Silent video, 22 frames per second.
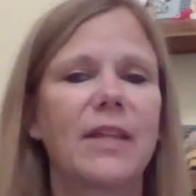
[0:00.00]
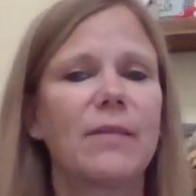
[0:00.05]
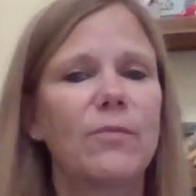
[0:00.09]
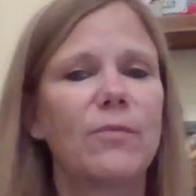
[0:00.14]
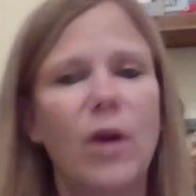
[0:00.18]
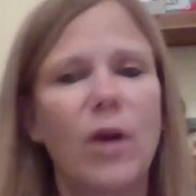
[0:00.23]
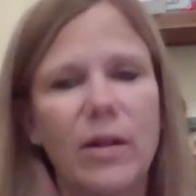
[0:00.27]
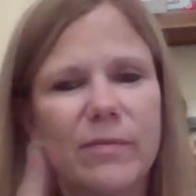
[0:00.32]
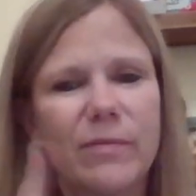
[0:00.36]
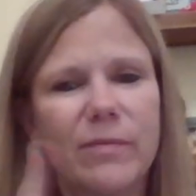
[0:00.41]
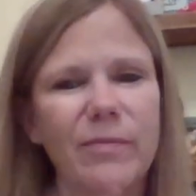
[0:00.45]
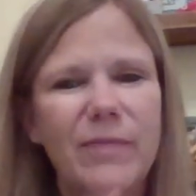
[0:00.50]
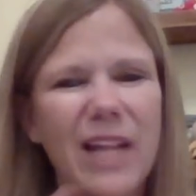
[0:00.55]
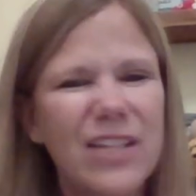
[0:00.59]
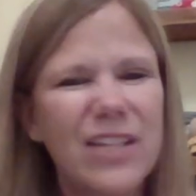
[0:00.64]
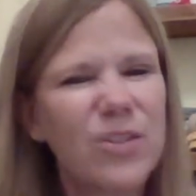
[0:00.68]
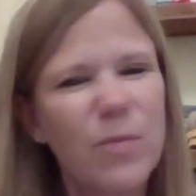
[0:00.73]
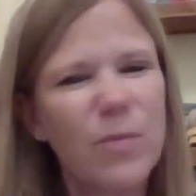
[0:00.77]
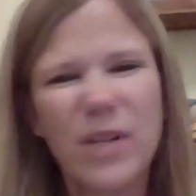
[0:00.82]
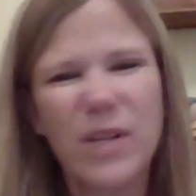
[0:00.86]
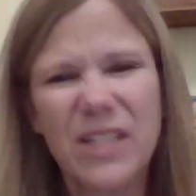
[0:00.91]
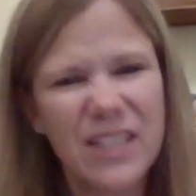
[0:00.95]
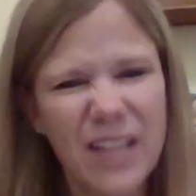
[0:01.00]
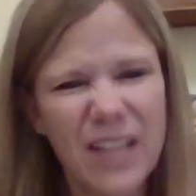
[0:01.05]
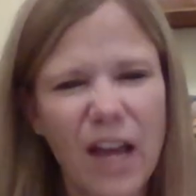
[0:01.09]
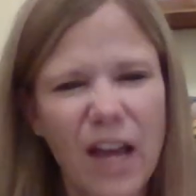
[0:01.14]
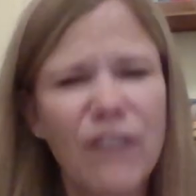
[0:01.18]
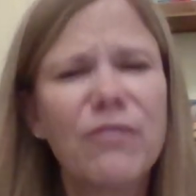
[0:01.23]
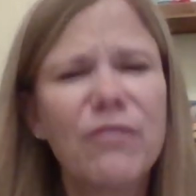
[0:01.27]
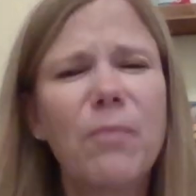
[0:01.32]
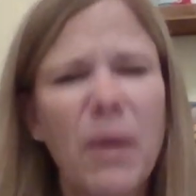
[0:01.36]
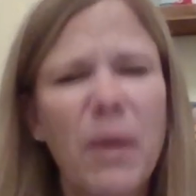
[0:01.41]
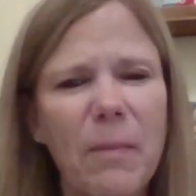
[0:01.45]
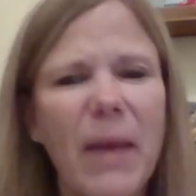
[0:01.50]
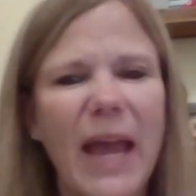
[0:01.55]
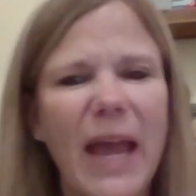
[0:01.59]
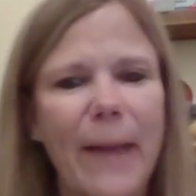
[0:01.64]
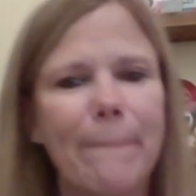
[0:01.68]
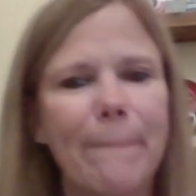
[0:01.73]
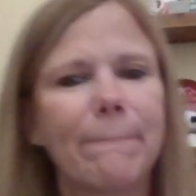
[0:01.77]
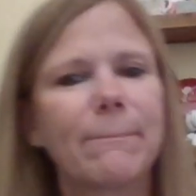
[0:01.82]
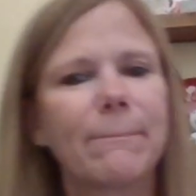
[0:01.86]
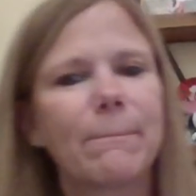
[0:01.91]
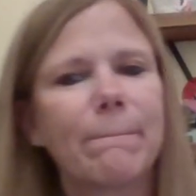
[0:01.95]
Well, not so much Steph, but
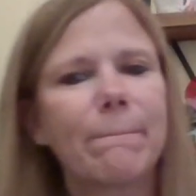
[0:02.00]
Pam.